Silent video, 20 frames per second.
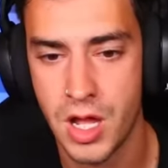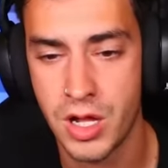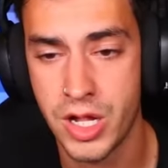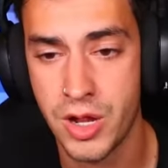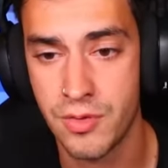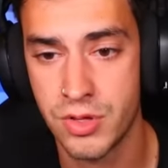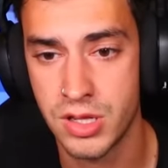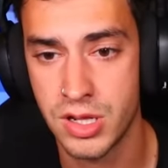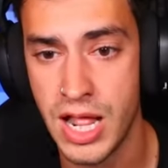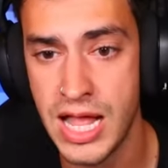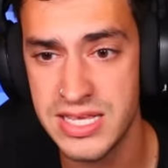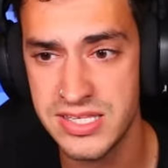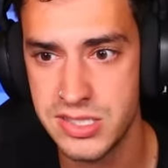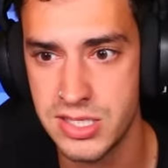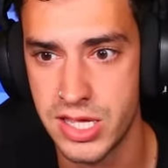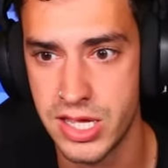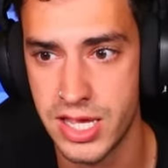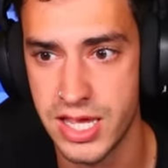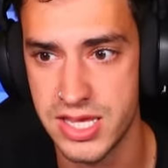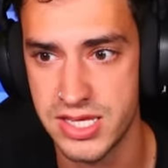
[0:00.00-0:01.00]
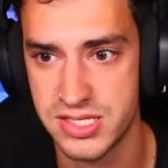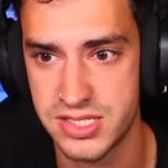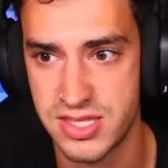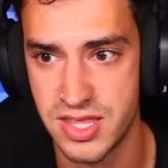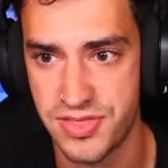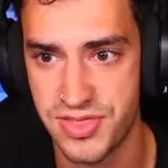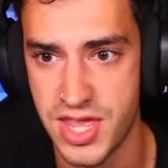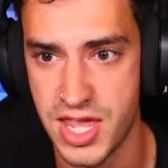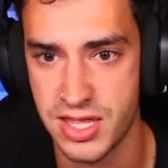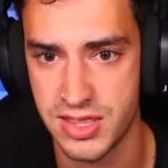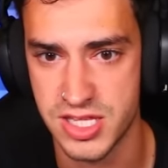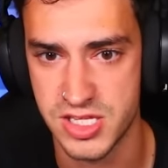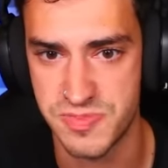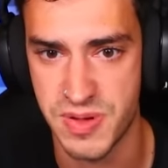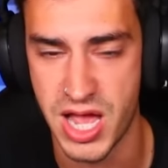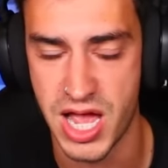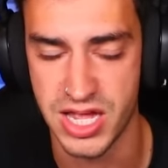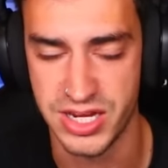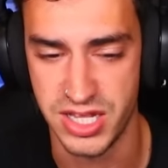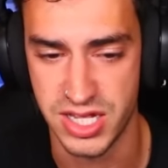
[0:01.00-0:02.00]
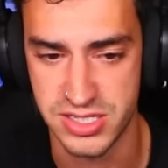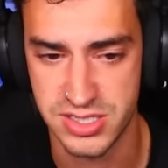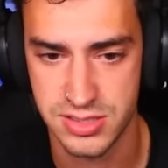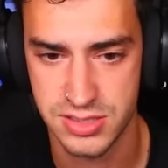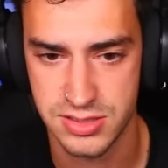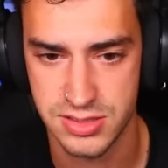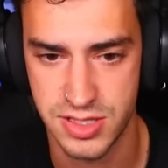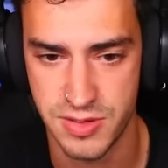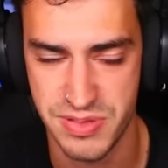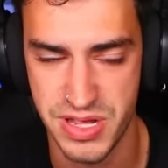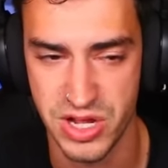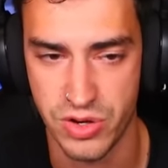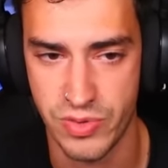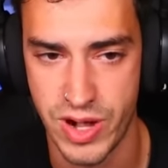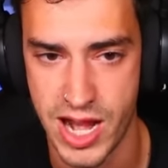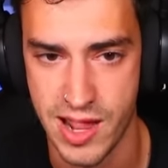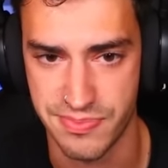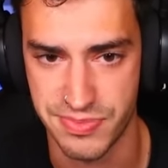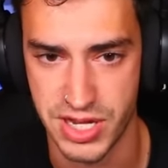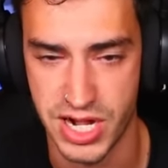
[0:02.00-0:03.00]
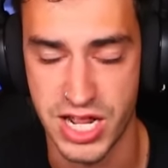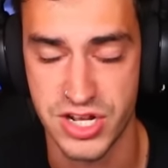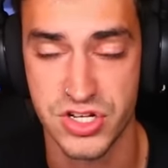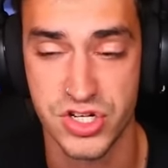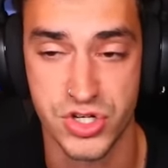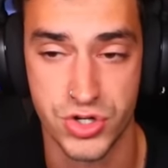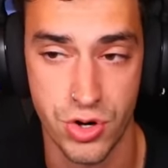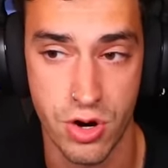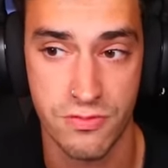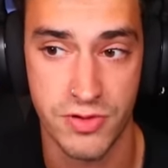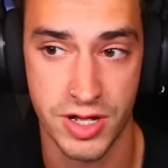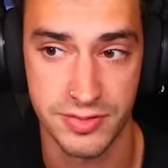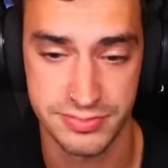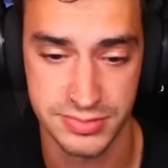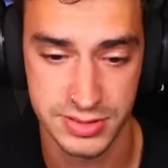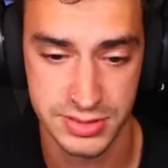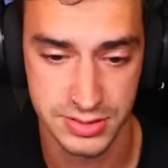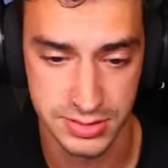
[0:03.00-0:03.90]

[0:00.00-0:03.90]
Okay, well, the last thing is the thing that's behind us. The big ramp that I just drove up.